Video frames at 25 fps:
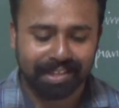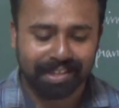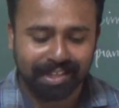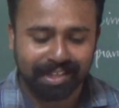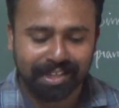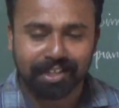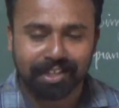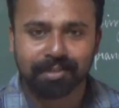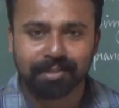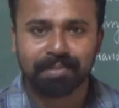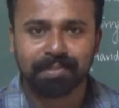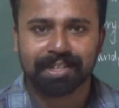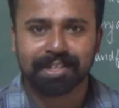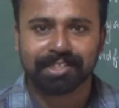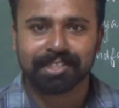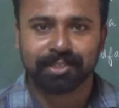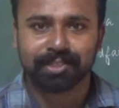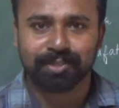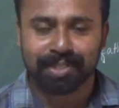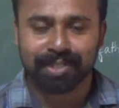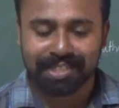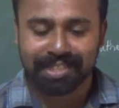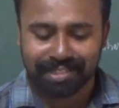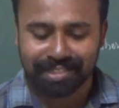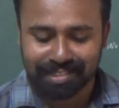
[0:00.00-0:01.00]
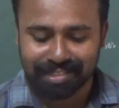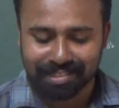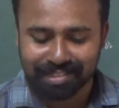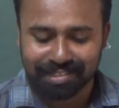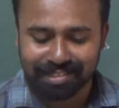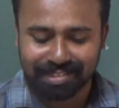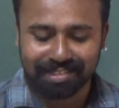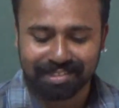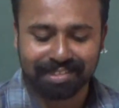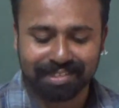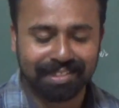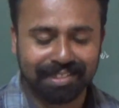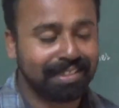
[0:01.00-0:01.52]
Good morning, students.
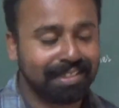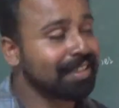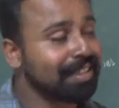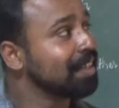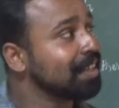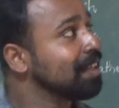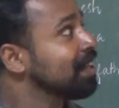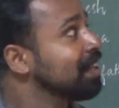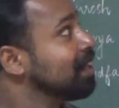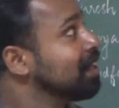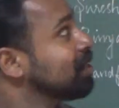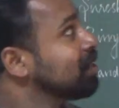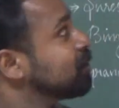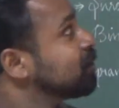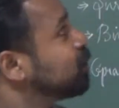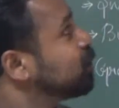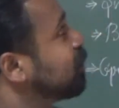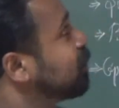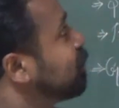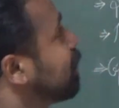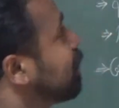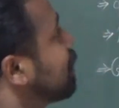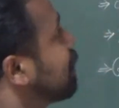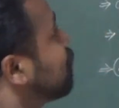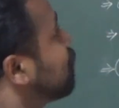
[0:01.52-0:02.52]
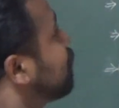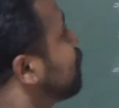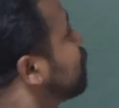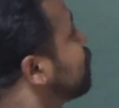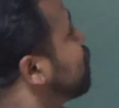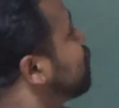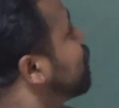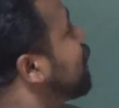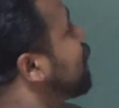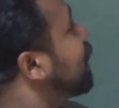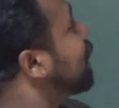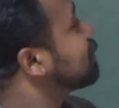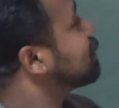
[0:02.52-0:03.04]
Today we are going to
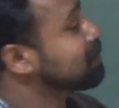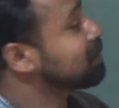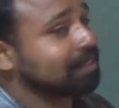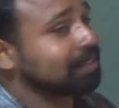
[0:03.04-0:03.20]
learn